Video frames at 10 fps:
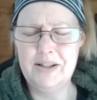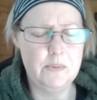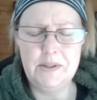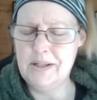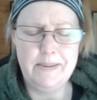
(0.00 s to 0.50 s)
I
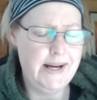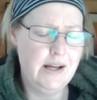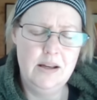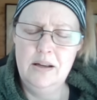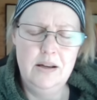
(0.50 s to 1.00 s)
don't want to do
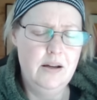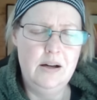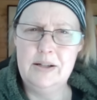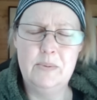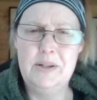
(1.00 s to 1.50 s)
it.
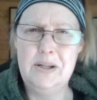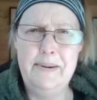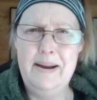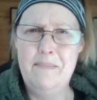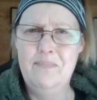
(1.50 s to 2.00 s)
I don't want to
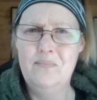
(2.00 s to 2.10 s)
do it.